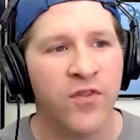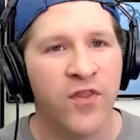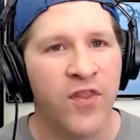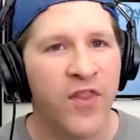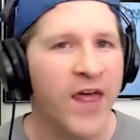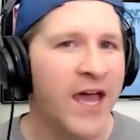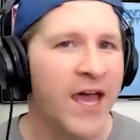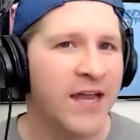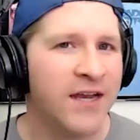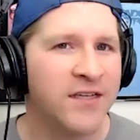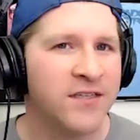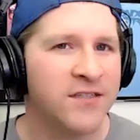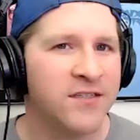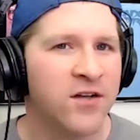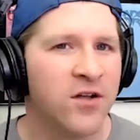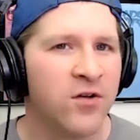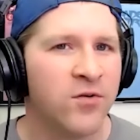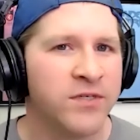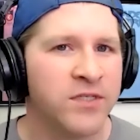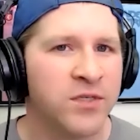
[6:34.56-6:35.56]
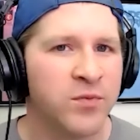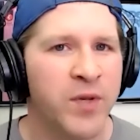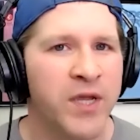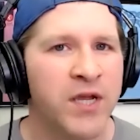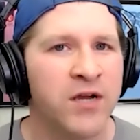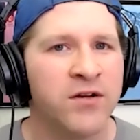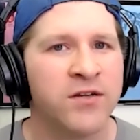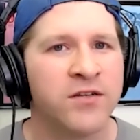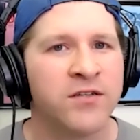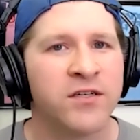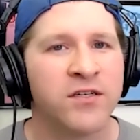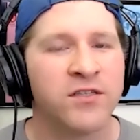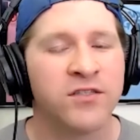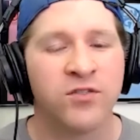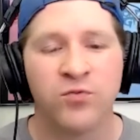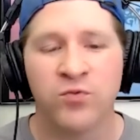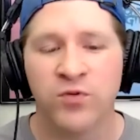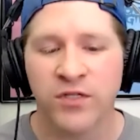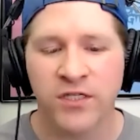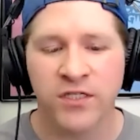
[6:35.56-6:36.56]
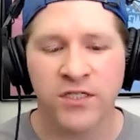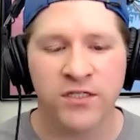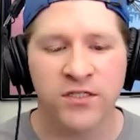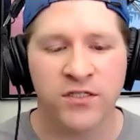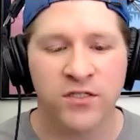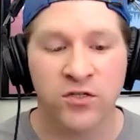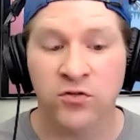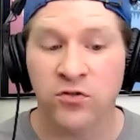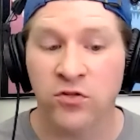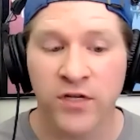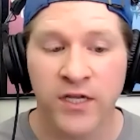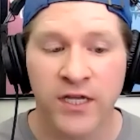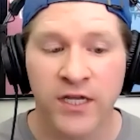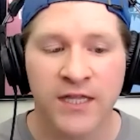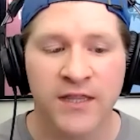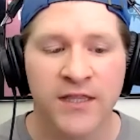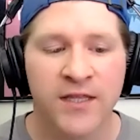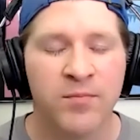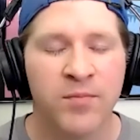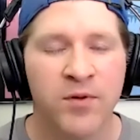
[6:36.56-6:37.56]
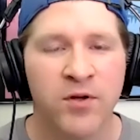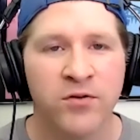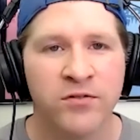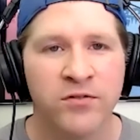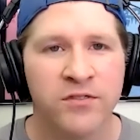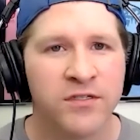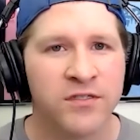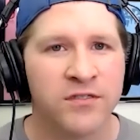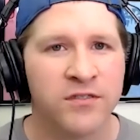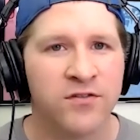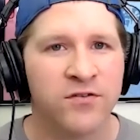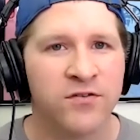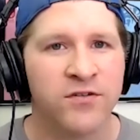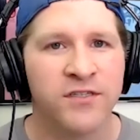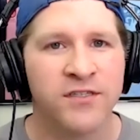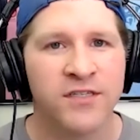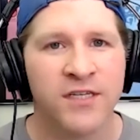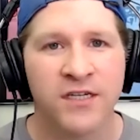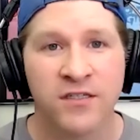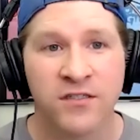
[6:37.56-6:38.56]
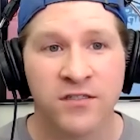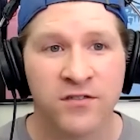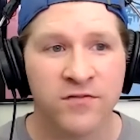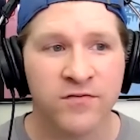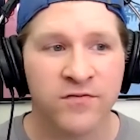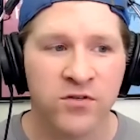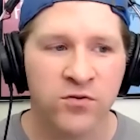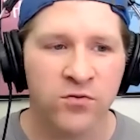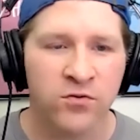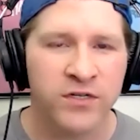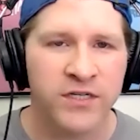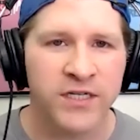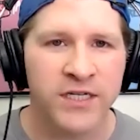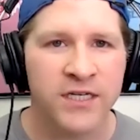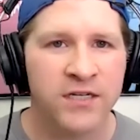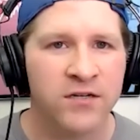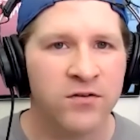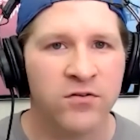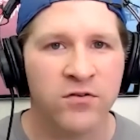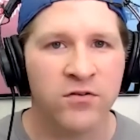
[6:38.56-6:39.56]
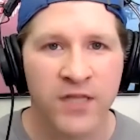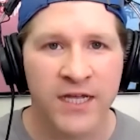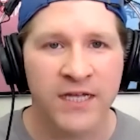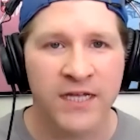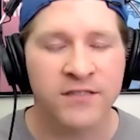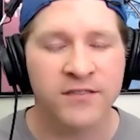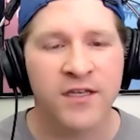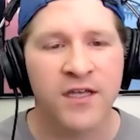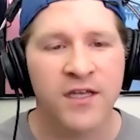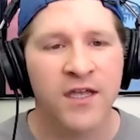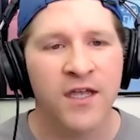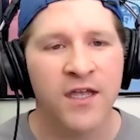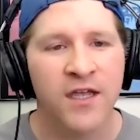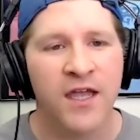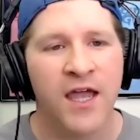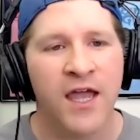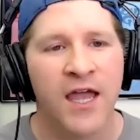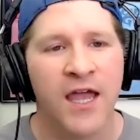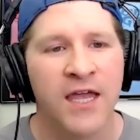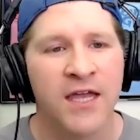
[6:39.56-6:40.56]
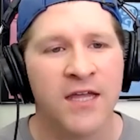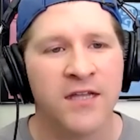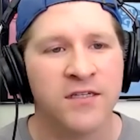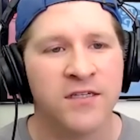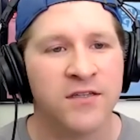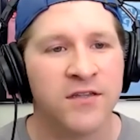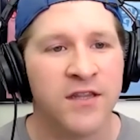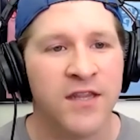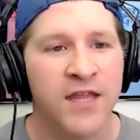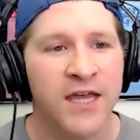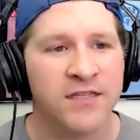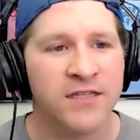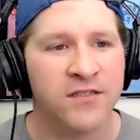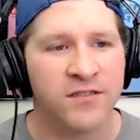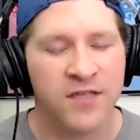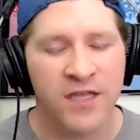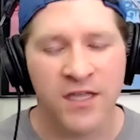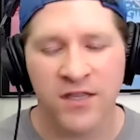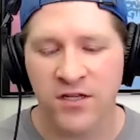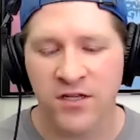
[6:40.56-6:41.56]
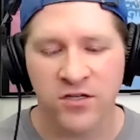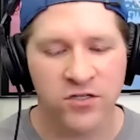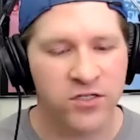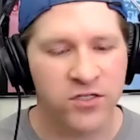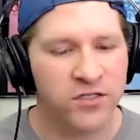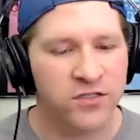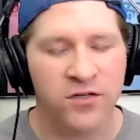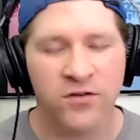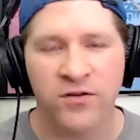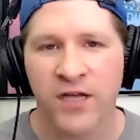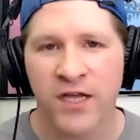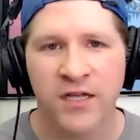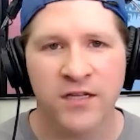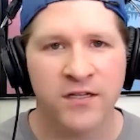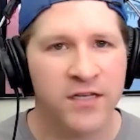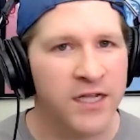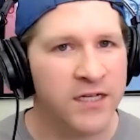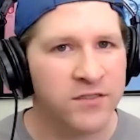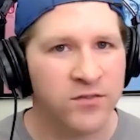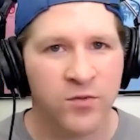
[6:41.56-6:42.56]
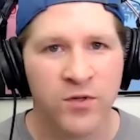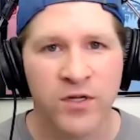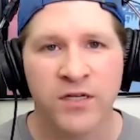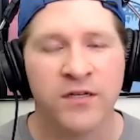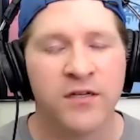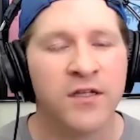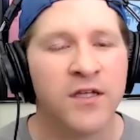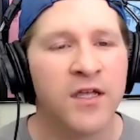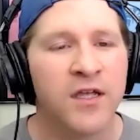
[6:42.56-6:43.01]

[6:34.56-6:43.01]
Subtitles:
That isn't always apparent because you really just you're looking at that post, it's 30 seconds of your day or less, and then you're just okay, next one.